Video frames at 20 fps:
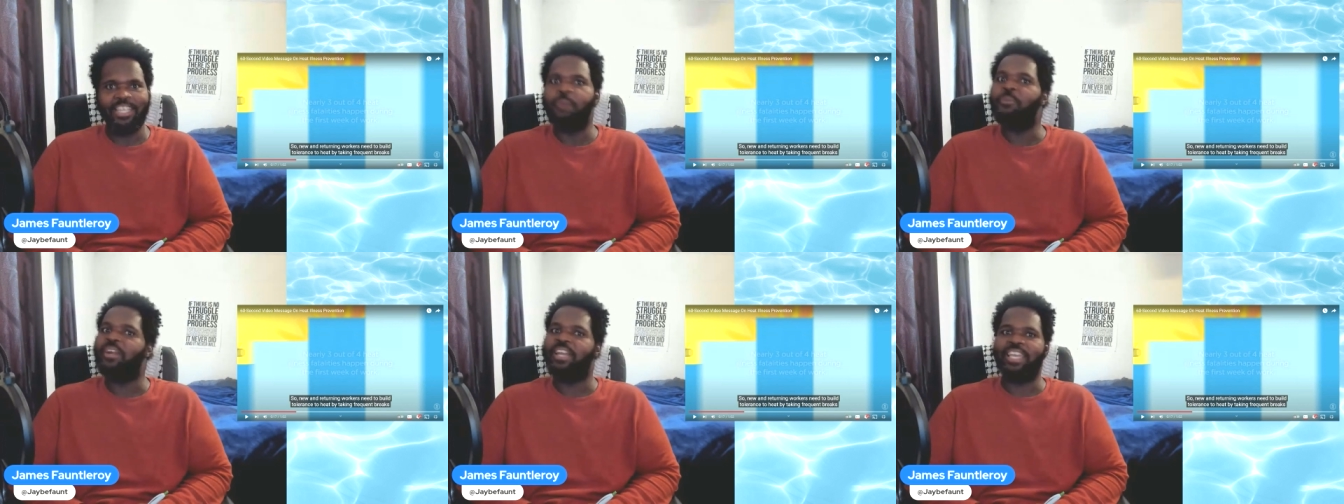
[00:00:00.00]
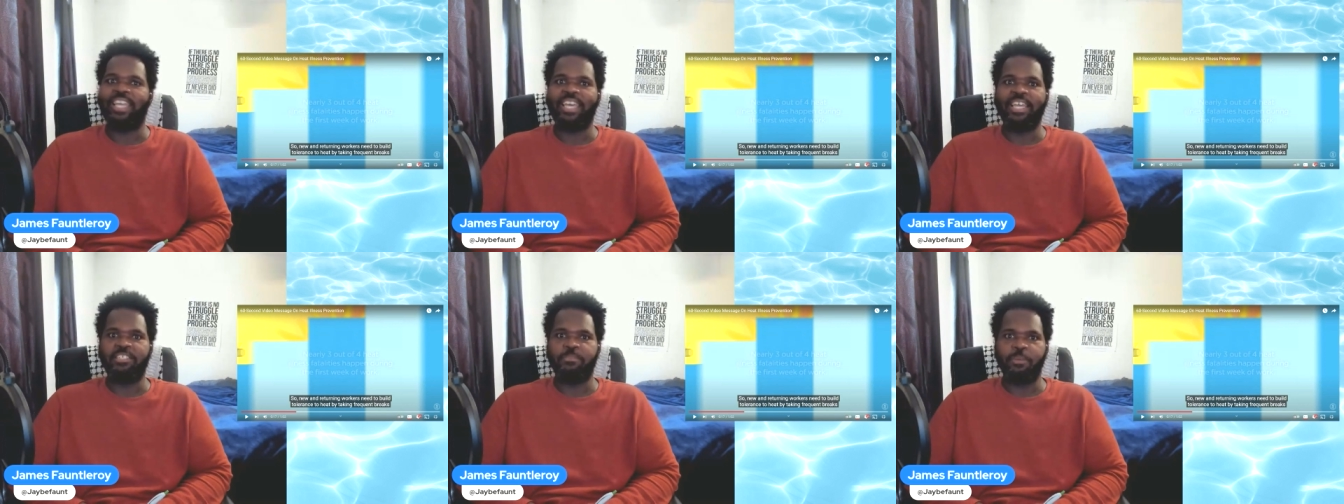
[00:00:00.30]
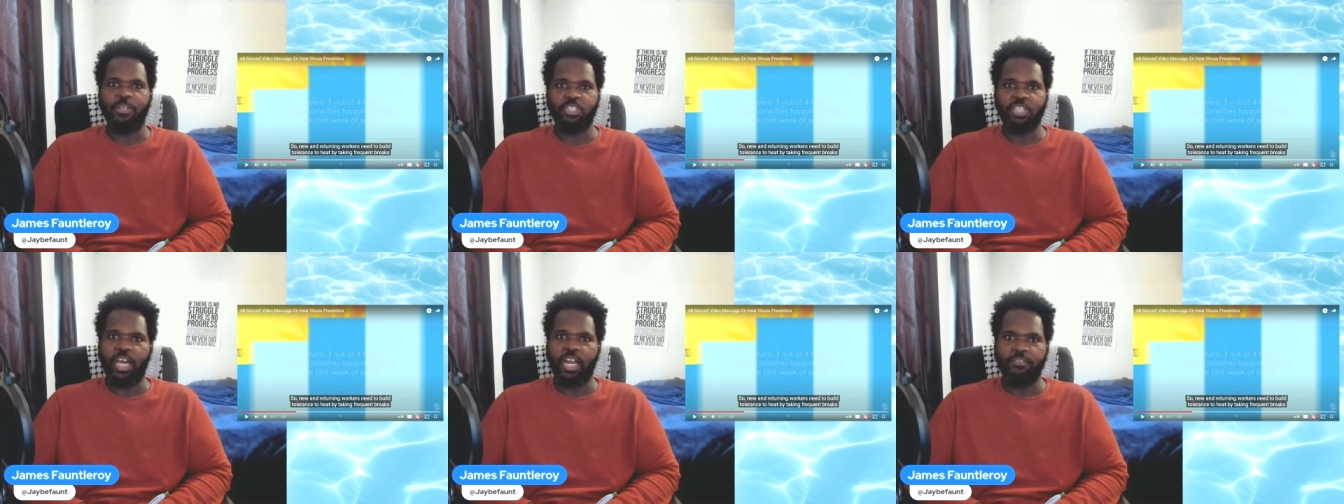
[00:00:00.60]
They want to get
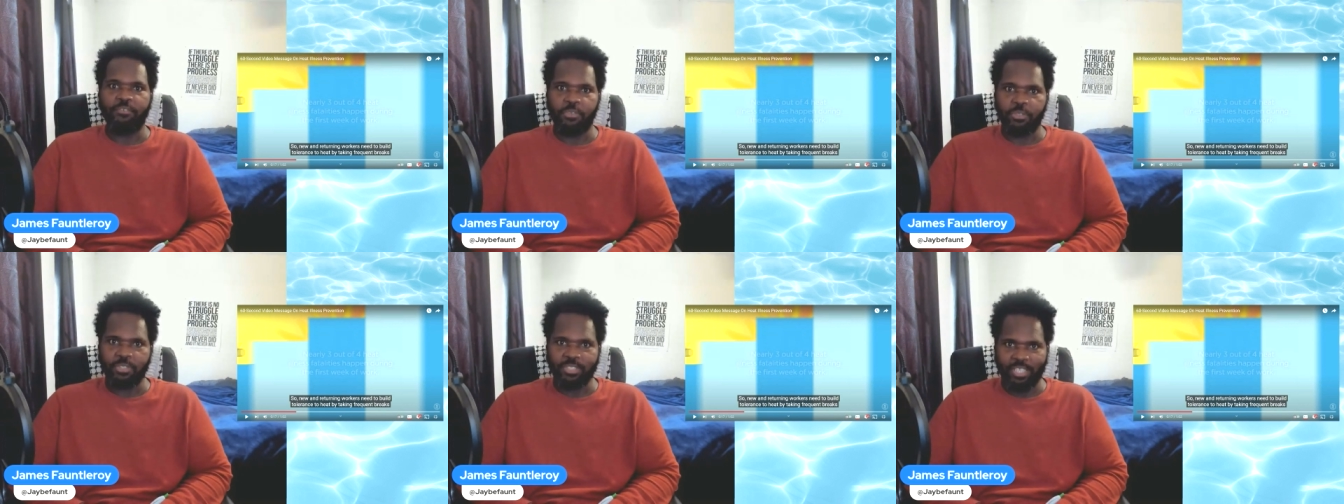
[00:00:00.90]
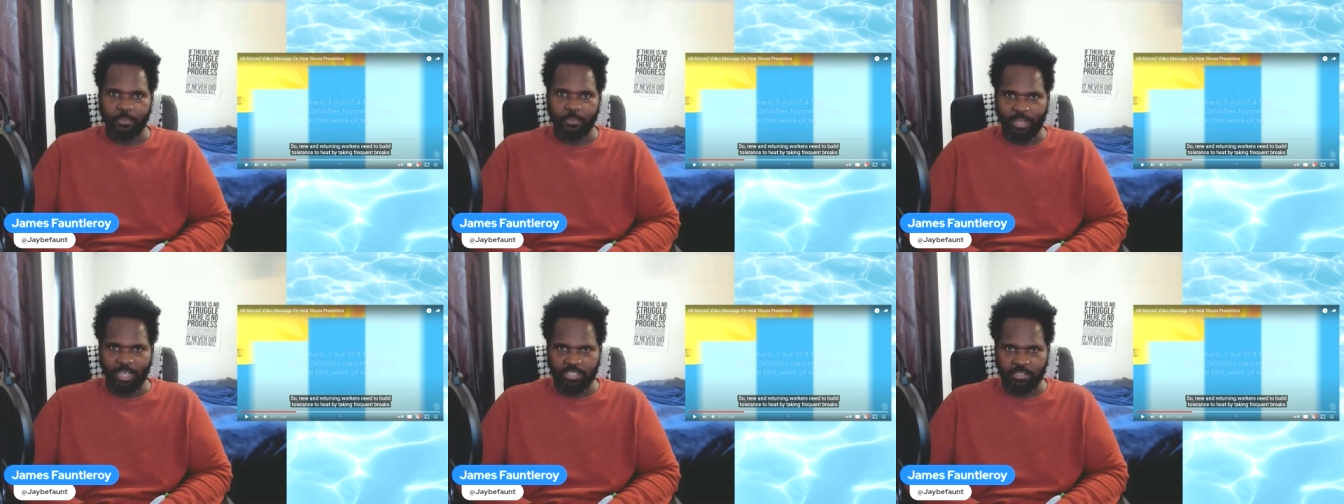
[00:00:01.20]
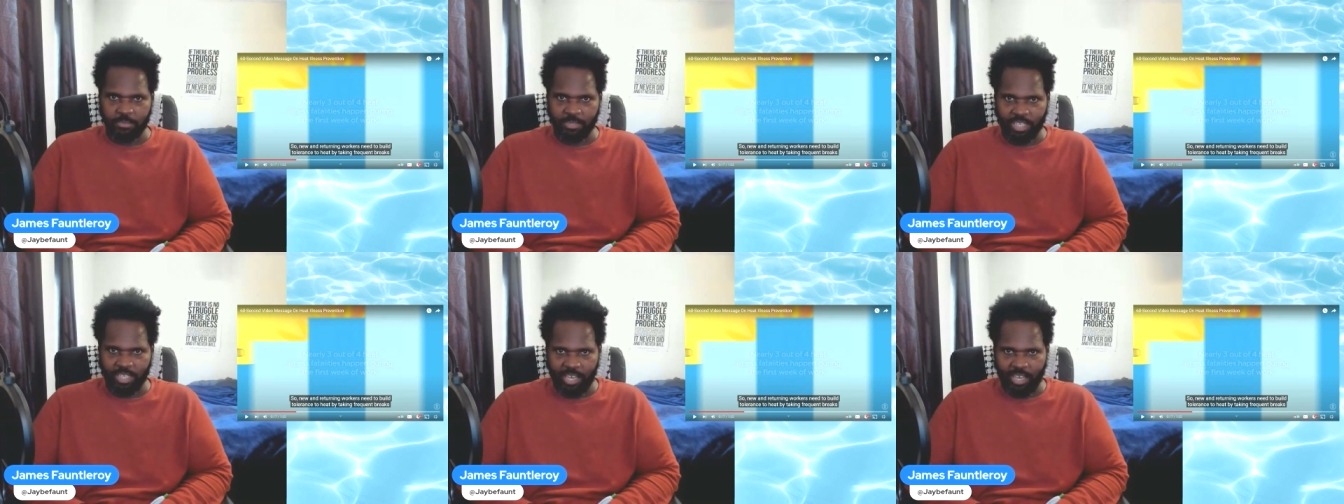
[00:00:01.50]
as much out of you as they
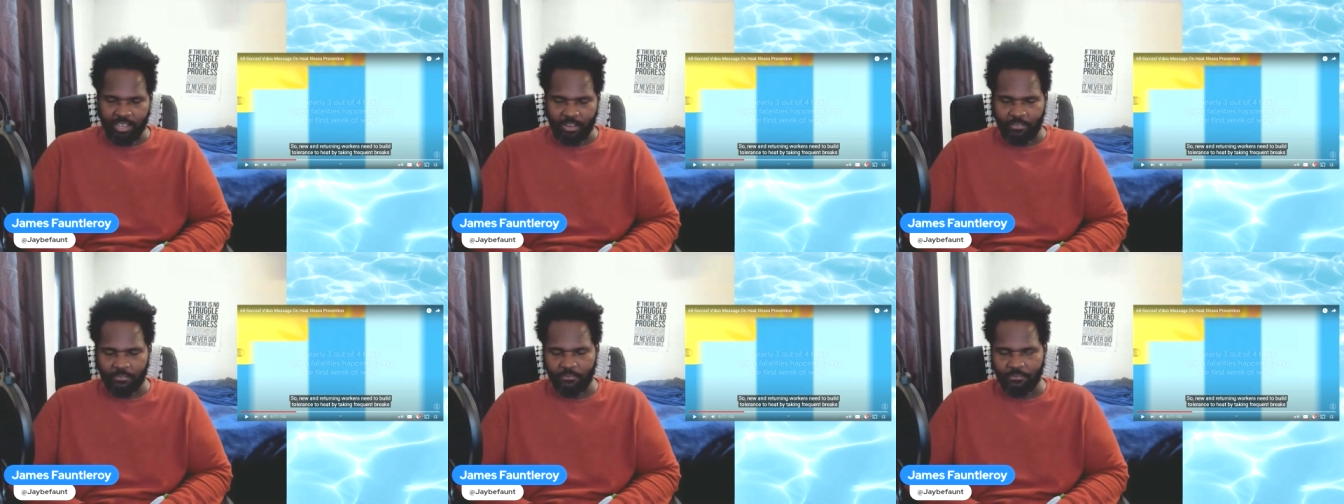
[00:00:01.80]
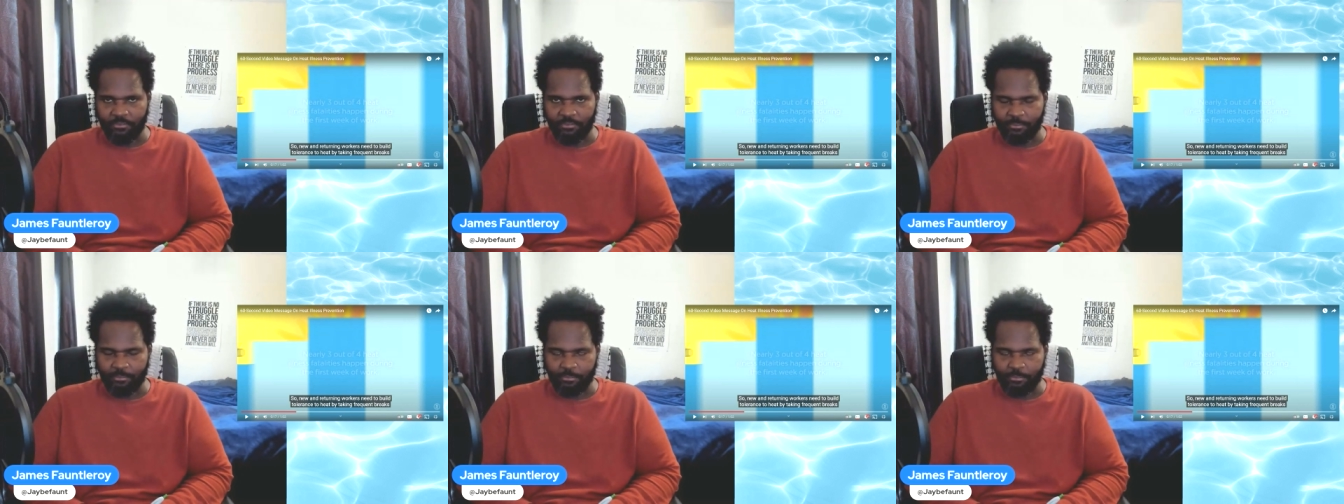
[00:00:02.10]
possibly can.